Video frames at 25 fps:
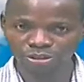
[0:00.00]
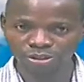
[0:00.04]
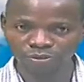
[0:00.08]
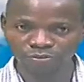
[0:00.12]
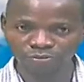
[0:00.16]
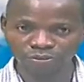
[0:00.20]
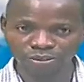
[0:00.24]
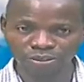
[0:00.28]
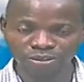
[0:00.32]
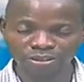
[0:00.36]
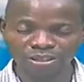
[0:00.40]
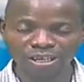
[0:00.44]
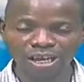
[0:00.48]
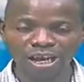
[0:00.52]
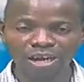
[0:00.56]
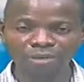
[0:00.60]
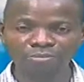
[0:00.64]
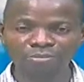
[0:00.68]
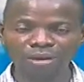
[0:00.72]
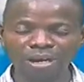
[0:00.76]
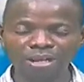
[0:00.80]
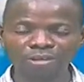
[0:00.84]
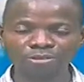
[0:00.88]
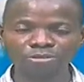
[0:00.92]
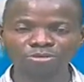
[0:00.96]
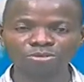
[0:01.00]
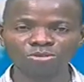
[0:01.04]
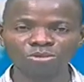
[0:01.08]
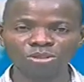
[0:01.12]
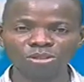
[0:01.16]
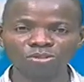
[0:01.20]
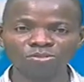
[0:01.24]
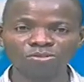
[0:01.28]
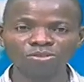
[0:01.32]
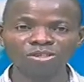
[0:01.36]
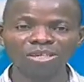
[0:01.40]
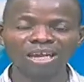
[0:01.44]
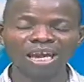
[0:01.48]
the VTR man to
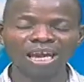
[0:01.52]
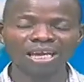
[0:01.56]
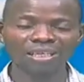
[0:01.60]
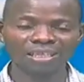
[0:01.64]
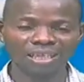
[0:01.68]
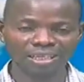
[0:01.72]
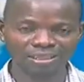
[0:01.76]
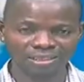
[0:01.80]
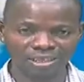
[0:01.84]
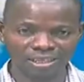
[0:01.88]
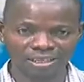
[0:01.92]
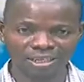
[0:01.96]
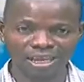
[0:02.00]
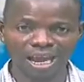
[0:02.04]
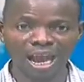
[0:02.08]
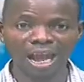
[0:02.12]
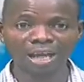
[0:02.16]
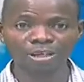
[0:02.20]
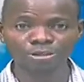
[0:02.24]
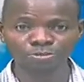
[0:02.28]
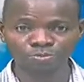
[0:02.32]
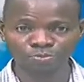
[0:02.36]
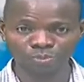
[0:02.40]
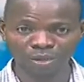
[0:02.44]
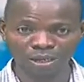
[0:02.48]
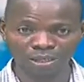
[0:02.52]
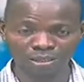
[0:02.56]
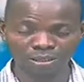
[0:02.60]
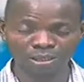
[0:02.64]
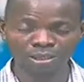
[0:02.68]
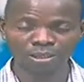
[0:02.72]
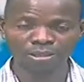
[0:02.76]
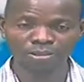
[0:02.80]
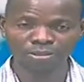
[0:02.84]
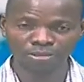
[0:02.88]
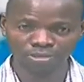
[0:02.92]
give you the entertaining aspect.